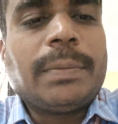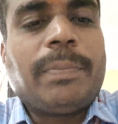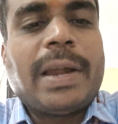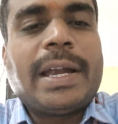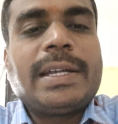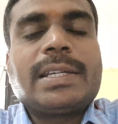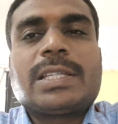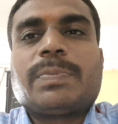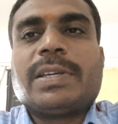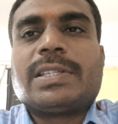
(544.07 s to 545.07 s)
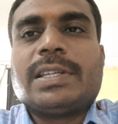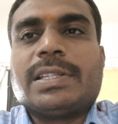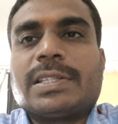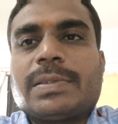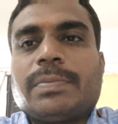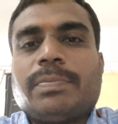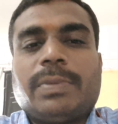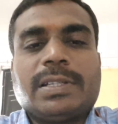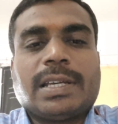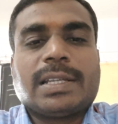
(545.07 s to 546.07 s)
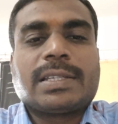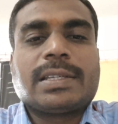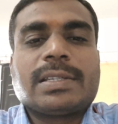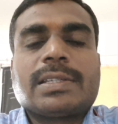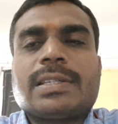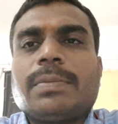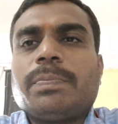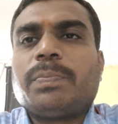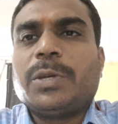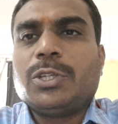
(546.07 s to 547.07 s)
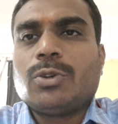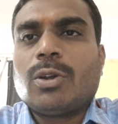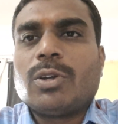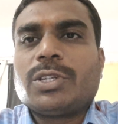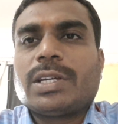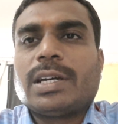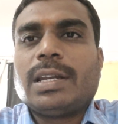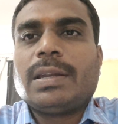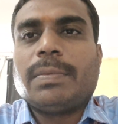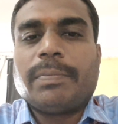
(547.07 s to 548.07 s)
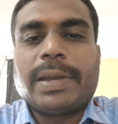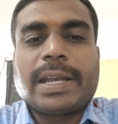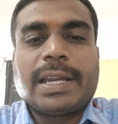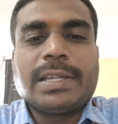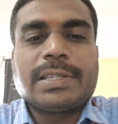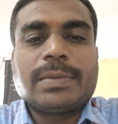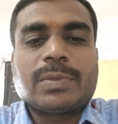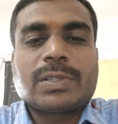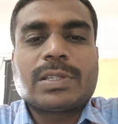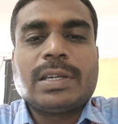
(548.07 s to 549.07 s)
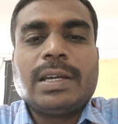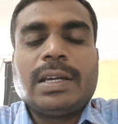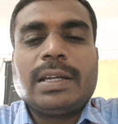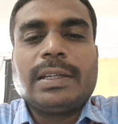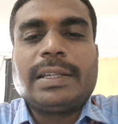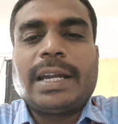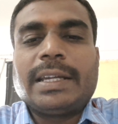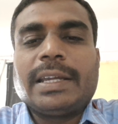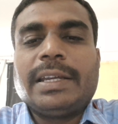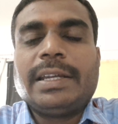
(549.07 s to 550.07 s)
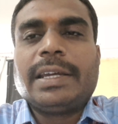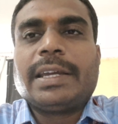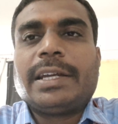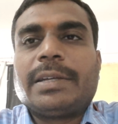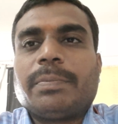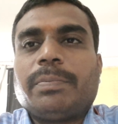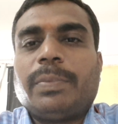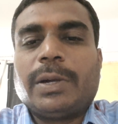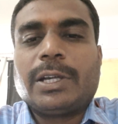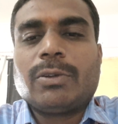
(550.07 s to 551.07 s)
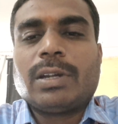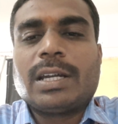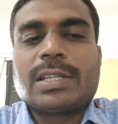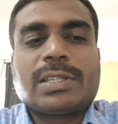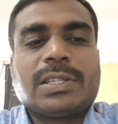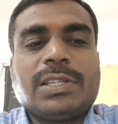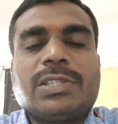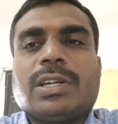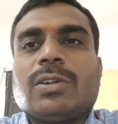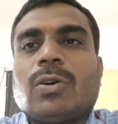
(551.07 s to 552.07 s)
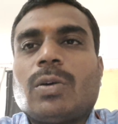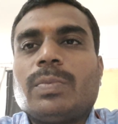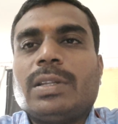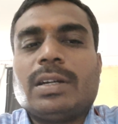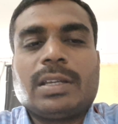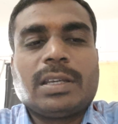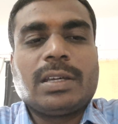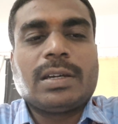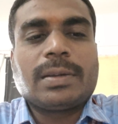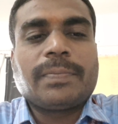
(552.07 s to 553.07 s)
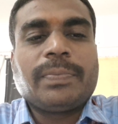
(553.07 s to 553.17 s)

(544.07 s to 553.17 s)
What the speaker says: the plant species possess some physiological mechanisms that indicate particular season of the year,